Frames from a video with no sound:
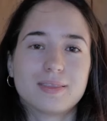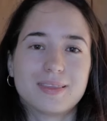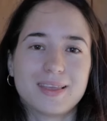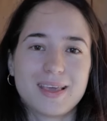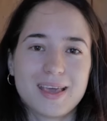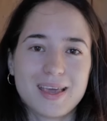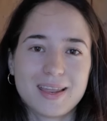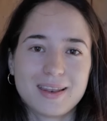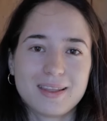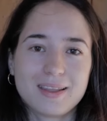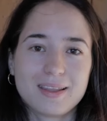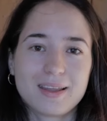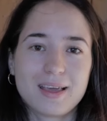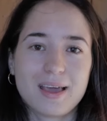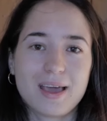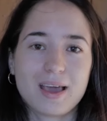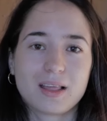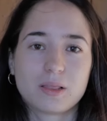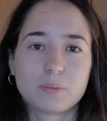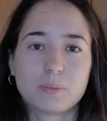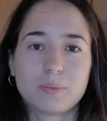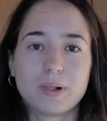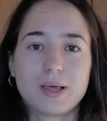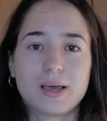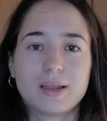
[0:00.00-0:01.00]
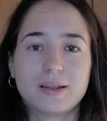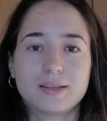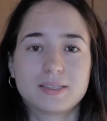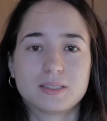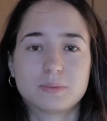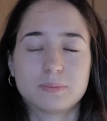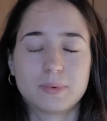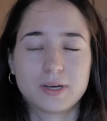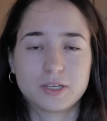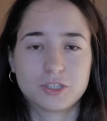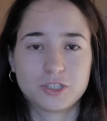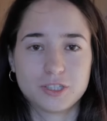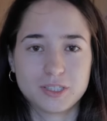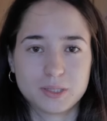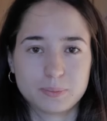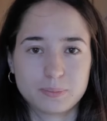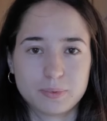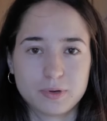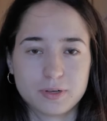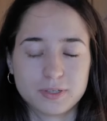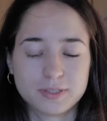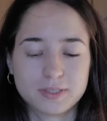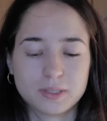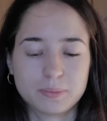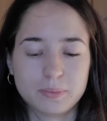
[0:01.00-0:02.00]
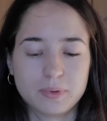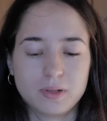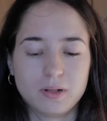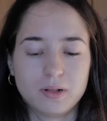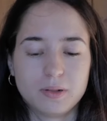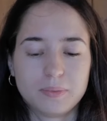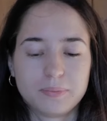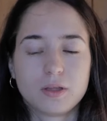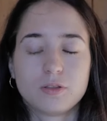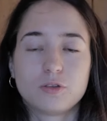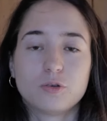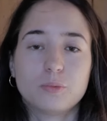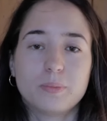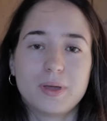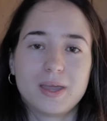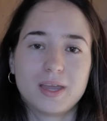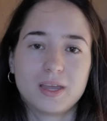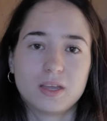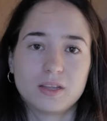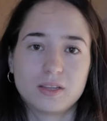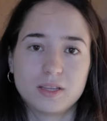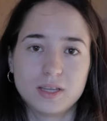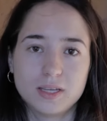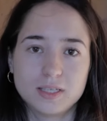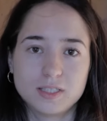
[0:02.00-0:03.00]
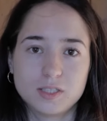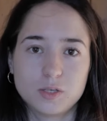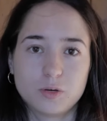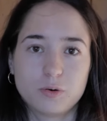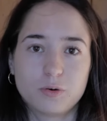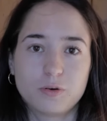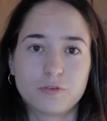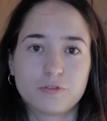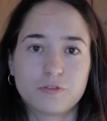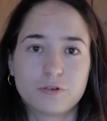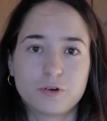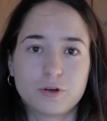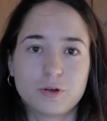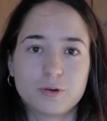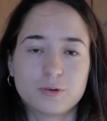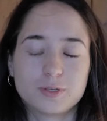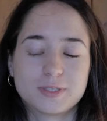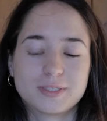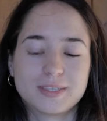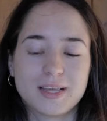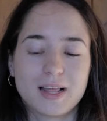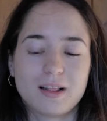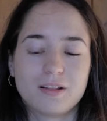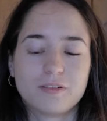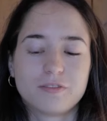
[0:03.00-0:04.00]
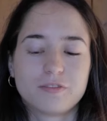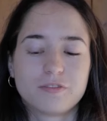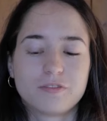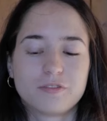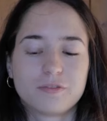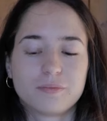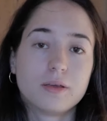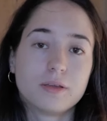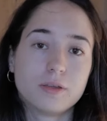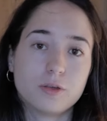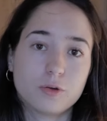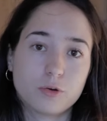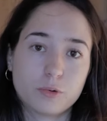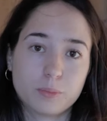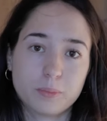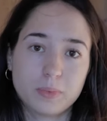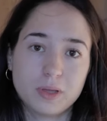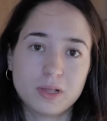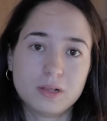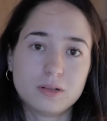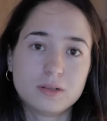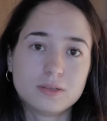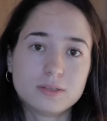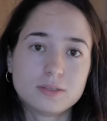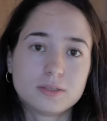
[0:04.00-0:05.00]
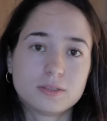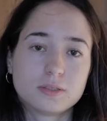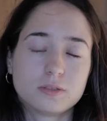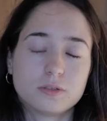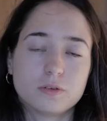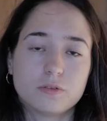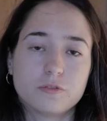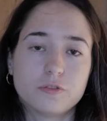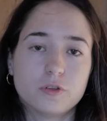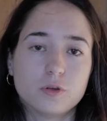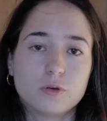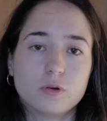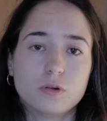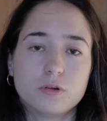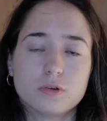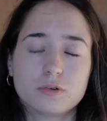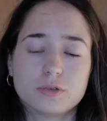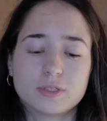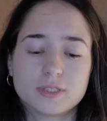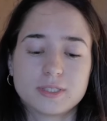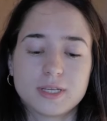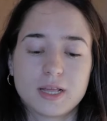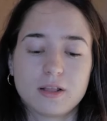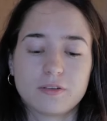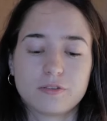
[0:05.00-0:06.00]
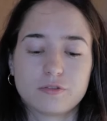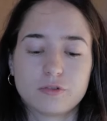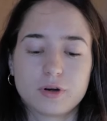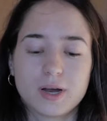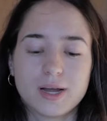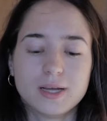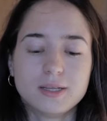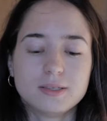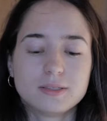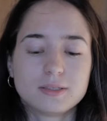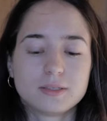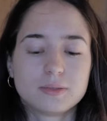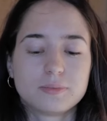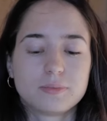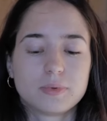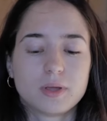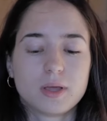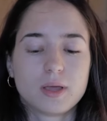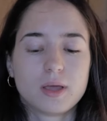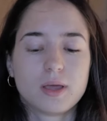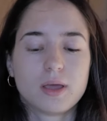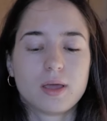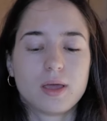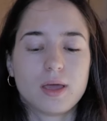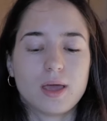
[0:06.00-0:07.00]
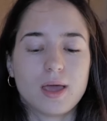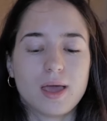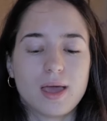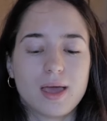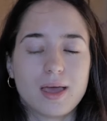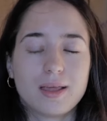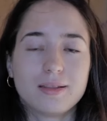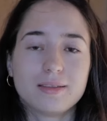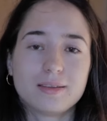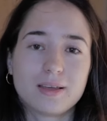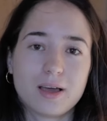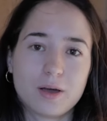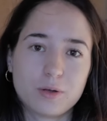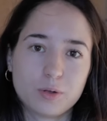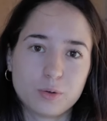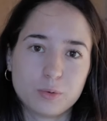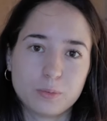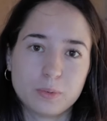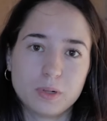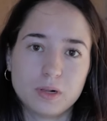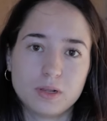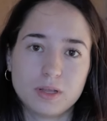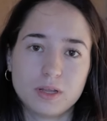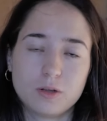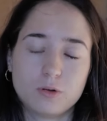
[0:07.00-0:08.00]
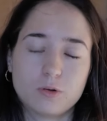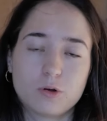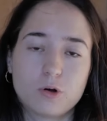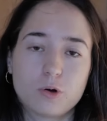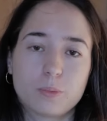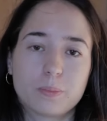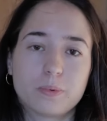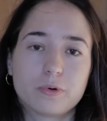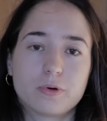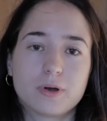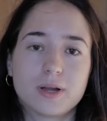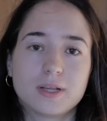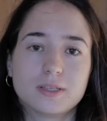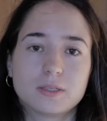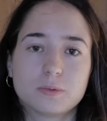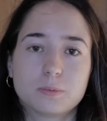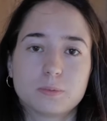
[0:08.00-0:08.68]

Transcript: Then I'd plan as much as possible to make it easier for yourself. Your meals to fuel yourself right, and how you will incorporate the